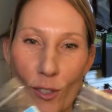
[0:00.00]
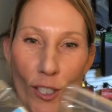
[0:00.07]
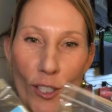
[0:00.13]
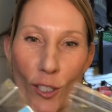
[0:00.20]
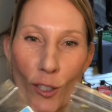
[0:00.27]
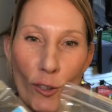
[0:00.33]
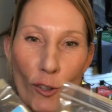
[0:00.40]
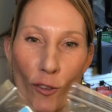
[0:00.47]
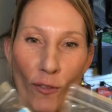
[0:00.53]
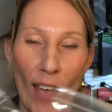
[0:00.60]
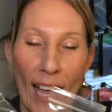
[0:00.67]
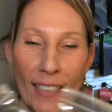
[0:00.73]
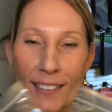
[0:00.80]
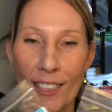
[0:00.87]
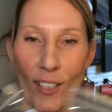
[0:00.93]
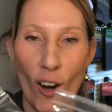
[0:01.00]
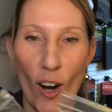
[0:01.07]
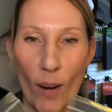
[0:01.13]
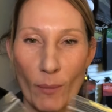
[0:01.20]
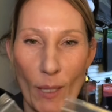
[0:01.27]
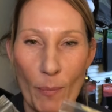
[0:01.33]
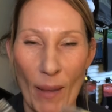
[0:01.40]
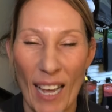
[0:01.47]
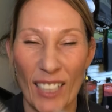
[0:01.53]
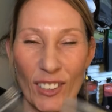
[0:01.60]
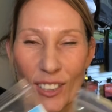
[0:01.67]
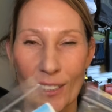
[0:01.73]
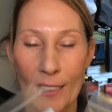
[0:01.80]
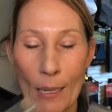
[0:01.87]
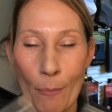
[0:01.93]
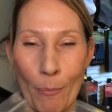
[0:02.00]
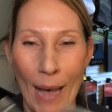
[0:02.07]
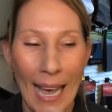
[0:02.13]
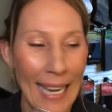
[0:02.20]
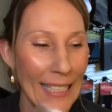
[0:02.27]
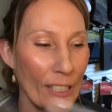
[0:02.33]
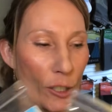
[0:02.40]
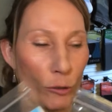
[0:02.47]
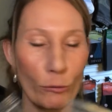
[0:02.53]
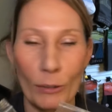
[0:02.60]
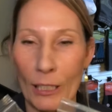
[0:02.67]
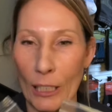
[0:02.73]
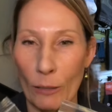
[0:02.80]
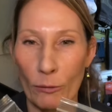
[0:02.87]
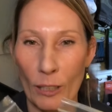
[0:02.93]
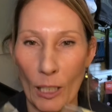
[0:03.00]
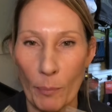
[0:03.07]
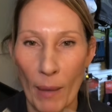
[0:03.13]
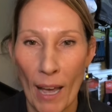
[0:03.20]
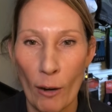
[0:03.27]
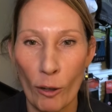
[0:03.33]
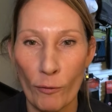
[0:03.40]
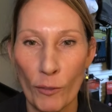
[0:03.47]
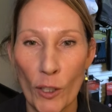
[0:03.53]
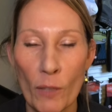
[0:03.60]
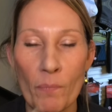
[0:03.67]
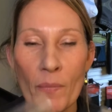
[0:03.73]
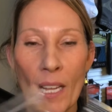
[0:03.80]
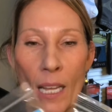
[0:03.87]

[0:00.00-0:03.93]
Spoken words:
the Neurovax and the Harmony patch, and combined they're really, really powerful,